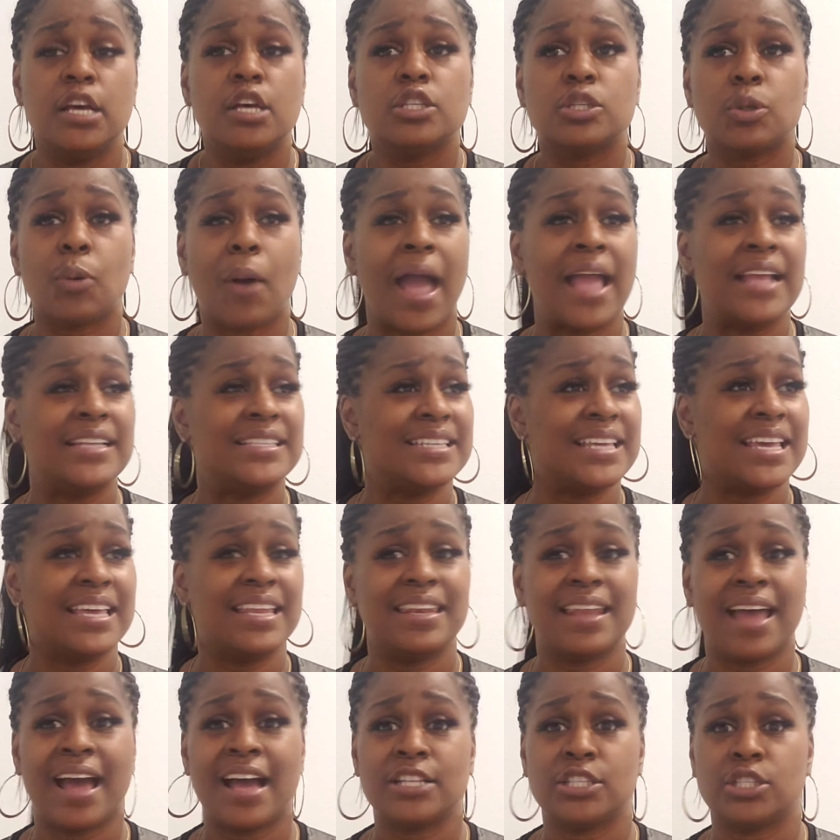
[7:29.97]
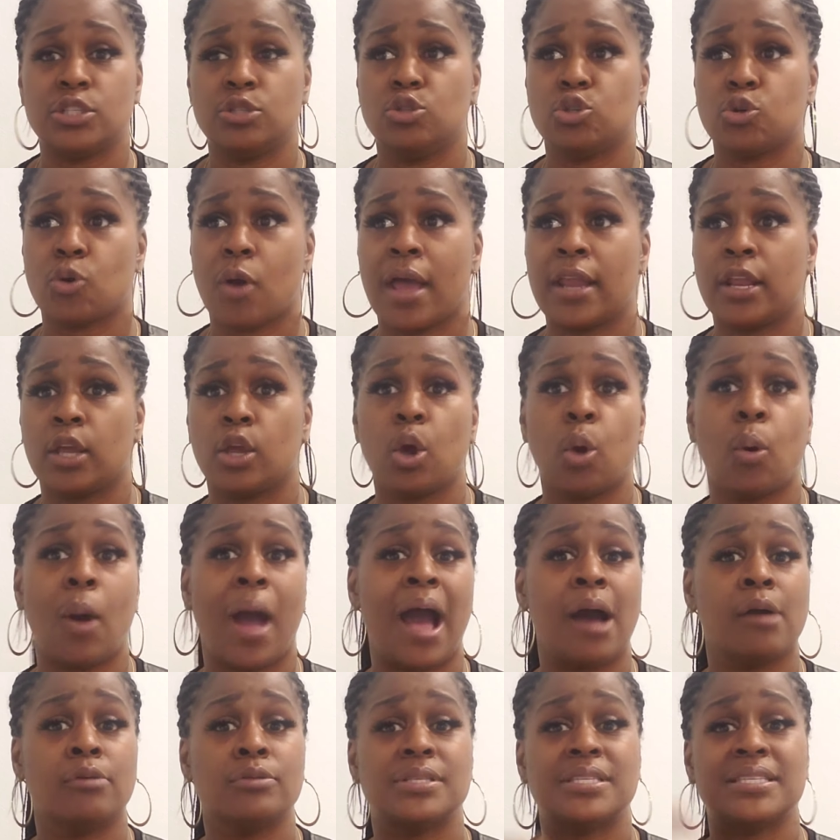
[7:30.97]
So I tend not to try to go
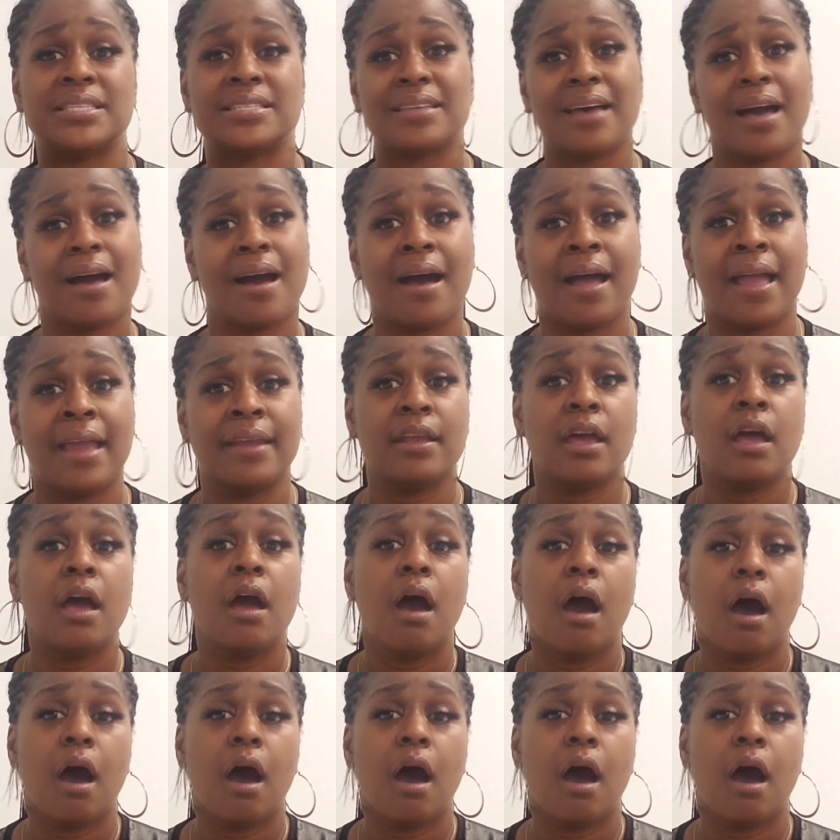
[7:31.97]
outside